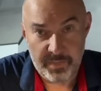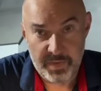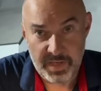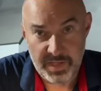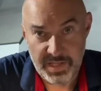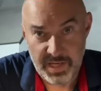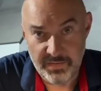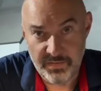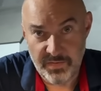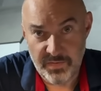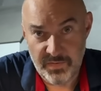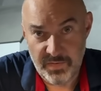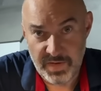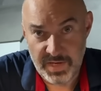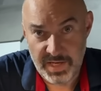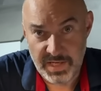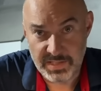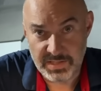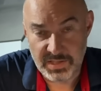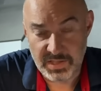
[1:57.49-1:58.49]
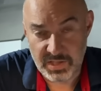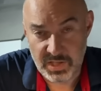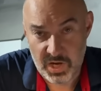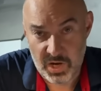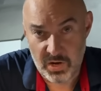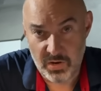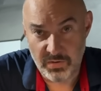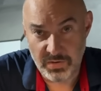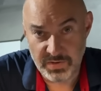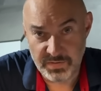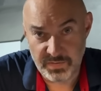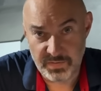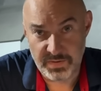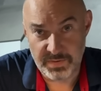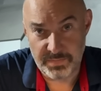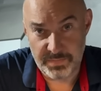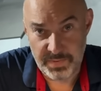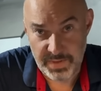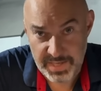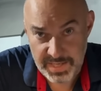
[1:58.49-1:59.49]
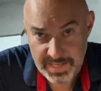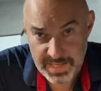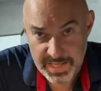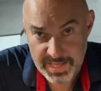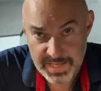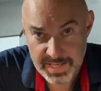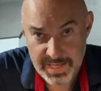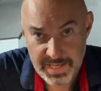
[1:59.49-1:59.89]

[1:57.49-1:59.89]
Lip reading: The other thing is the car is very big